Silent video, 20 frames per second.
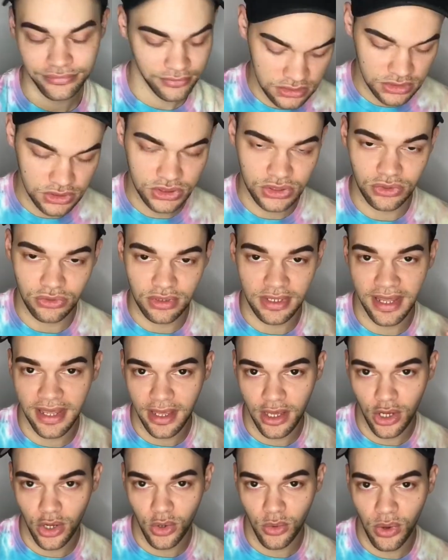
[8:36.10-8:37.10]
So
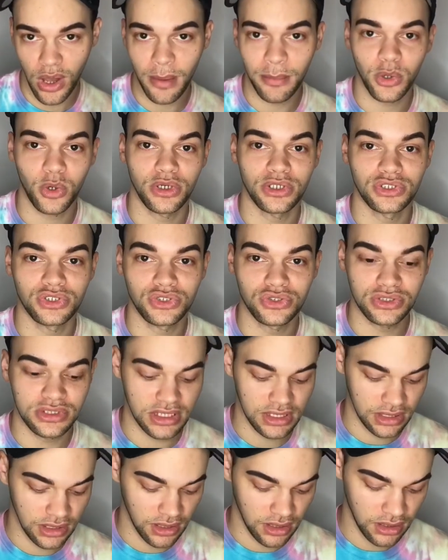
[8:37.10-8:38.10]
now I'm going to
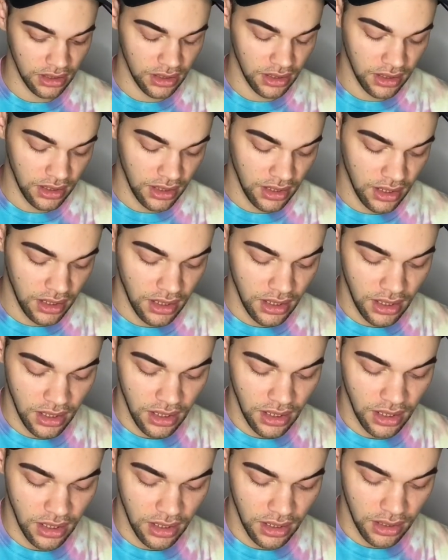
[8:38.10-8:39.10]
take
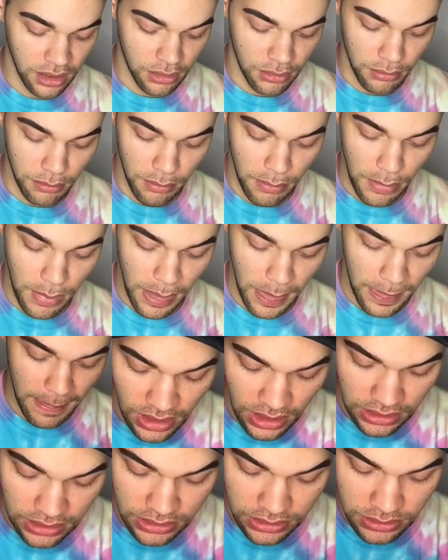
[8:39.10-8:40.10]
a
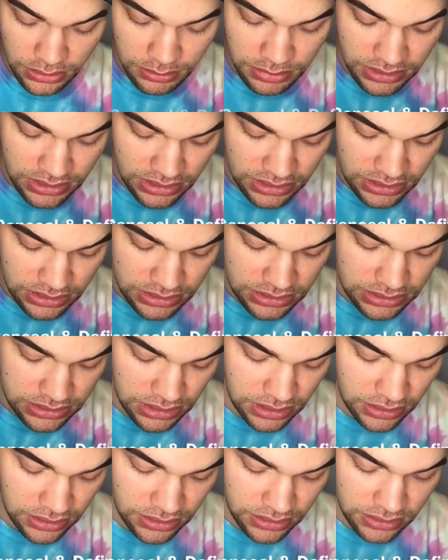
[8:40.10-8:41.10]
little bit
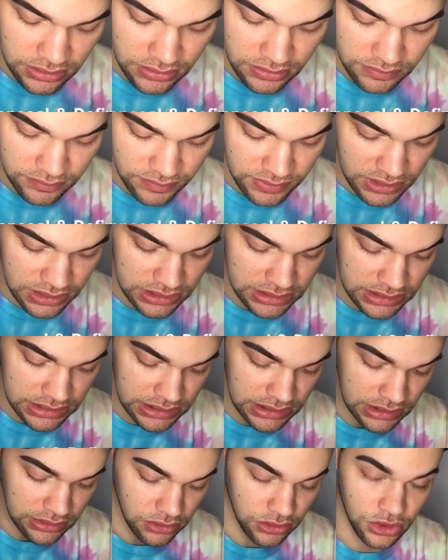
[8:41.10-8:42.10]
of
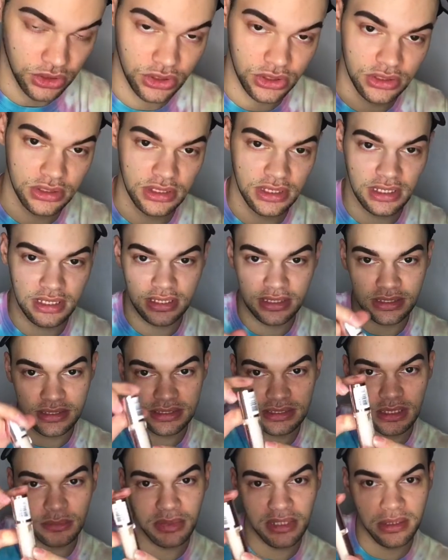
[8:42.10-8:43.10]
concealer, and this is
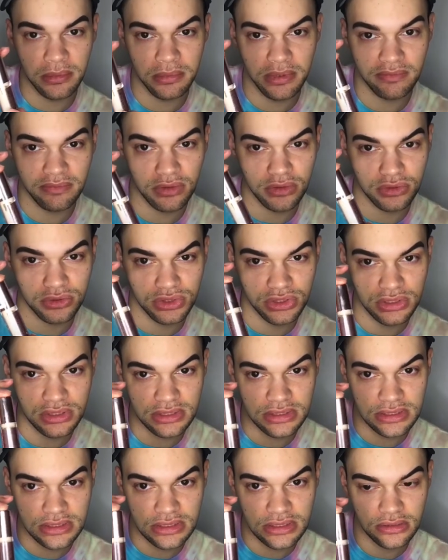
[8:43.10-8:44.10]
the Makeup Revolution
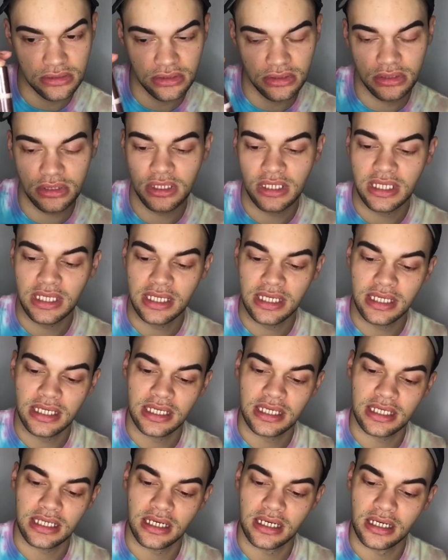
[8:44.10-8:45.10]
concealer.
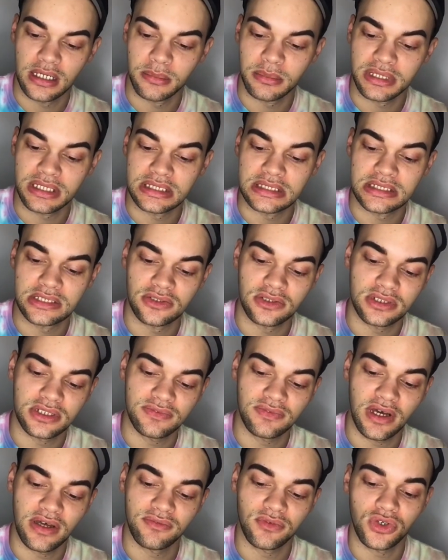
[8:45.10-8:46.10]
Conceal and
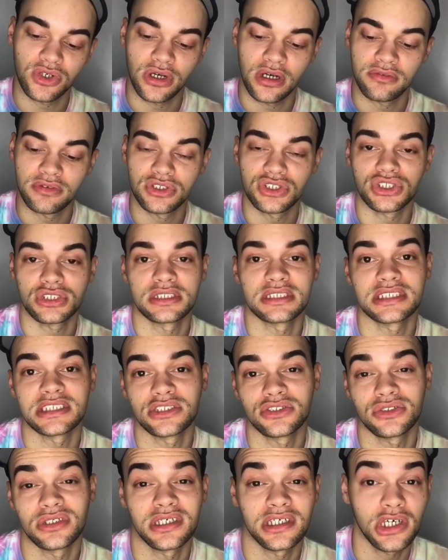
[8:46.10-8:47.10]
define full coverage,
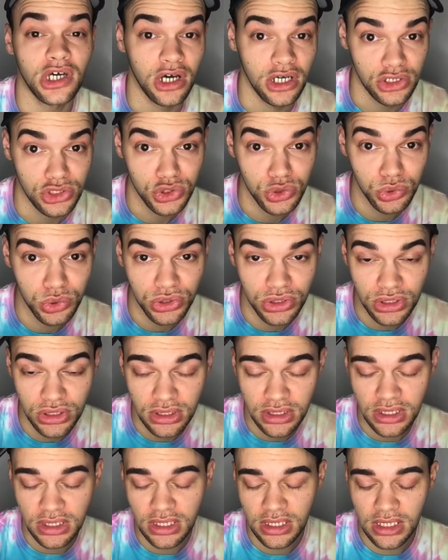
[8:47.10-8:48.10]
conceal and contour.
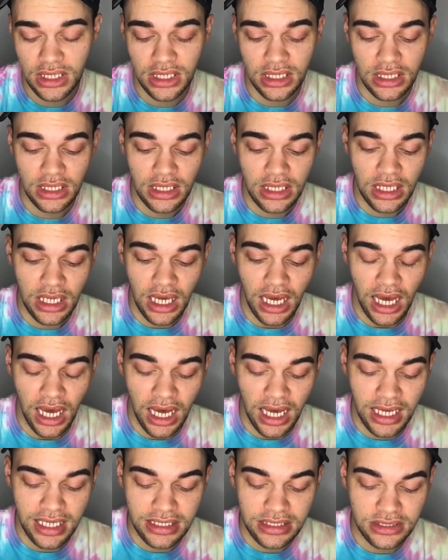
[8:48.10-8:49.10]

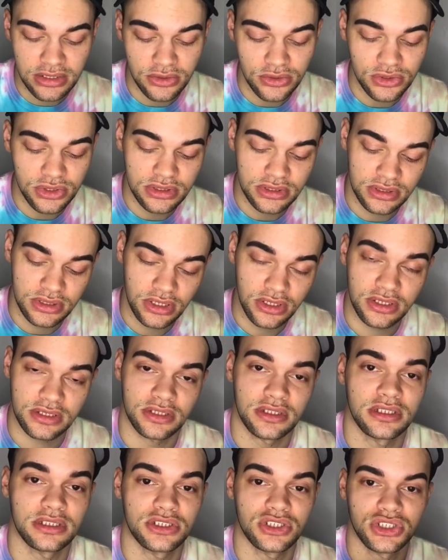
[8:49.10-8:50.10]
I use
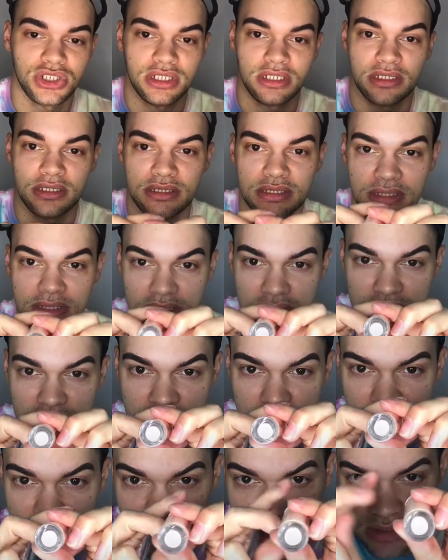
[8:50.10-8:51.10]
the shade
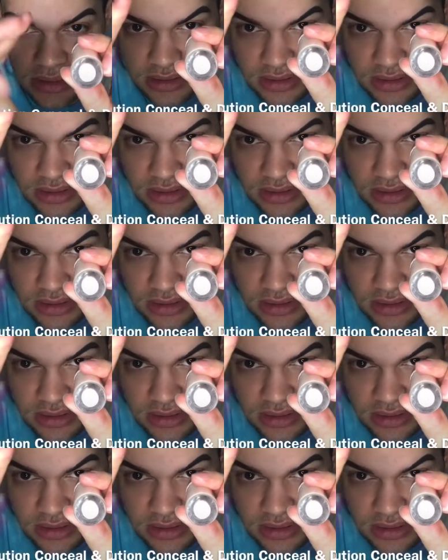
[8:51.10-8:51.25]
C6,